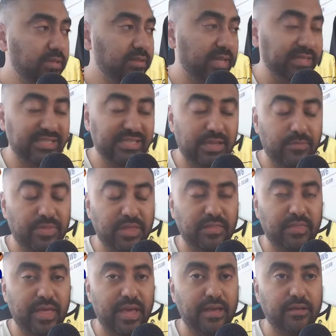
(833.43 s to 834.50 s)
that's something
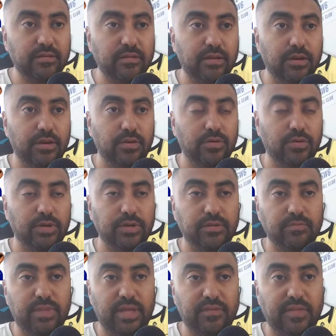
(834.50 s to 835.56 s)
that, you know,
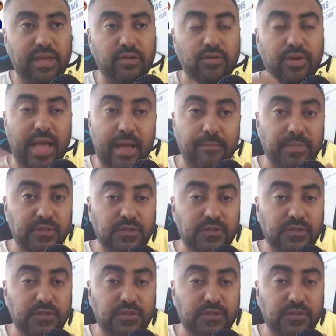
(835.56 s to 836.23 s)
that could happen.